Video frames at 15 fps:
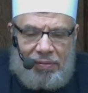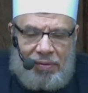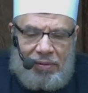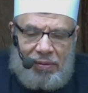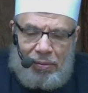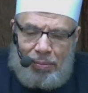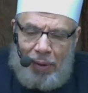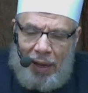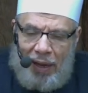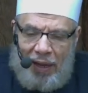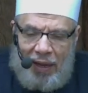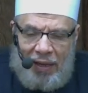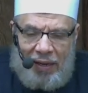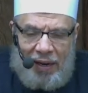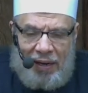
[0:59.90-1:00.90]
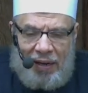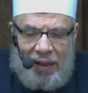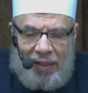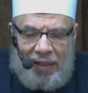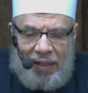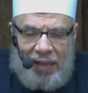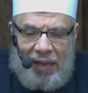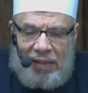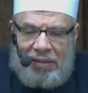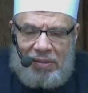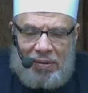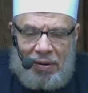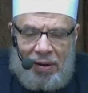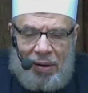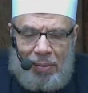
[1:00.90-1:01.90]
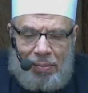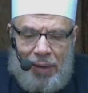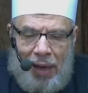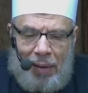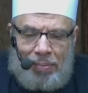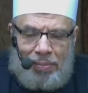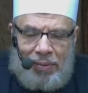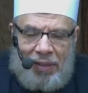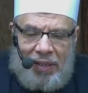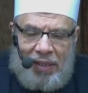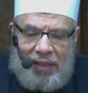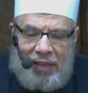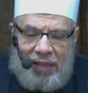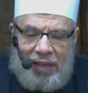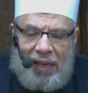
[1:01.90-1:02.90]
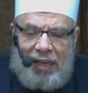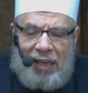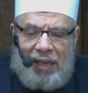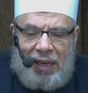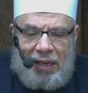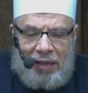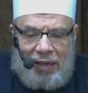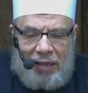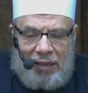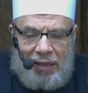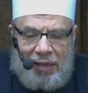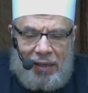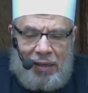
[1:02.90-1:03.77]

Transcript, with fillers: Starting in the first one, where Allah